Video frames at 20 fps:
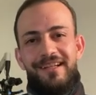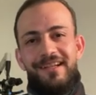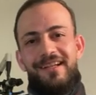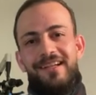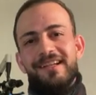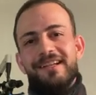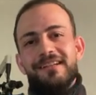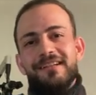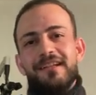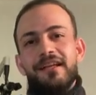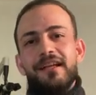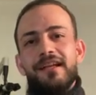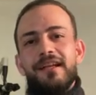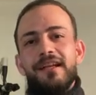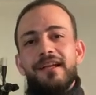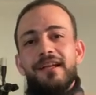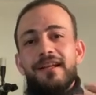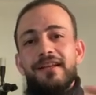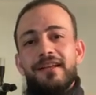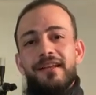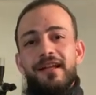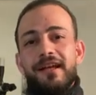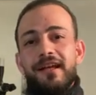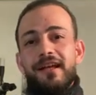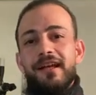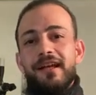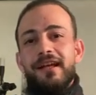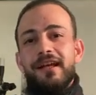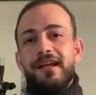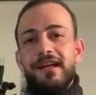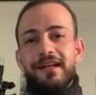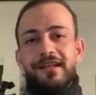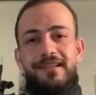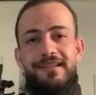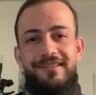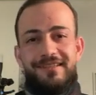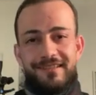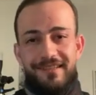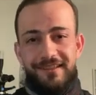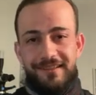and the
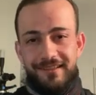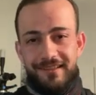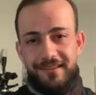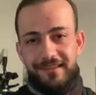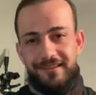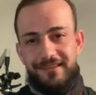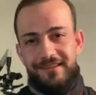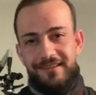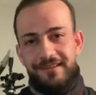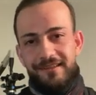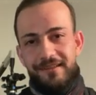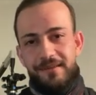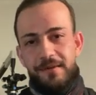cities,